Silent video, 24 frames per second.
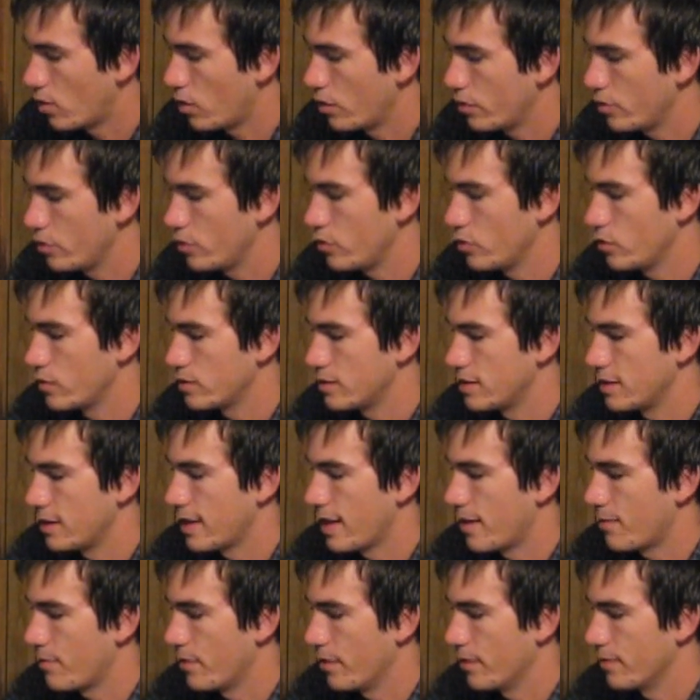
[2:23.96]
all you do is hit
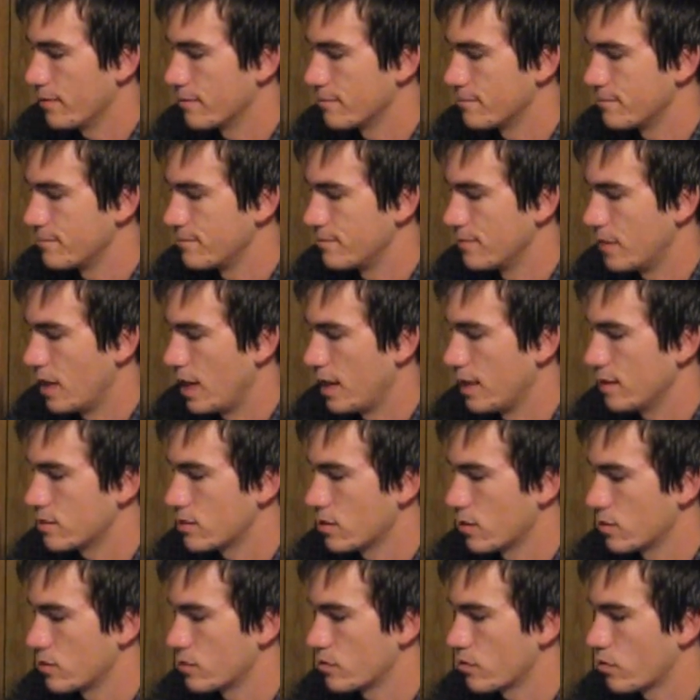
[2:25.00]
that button and it starts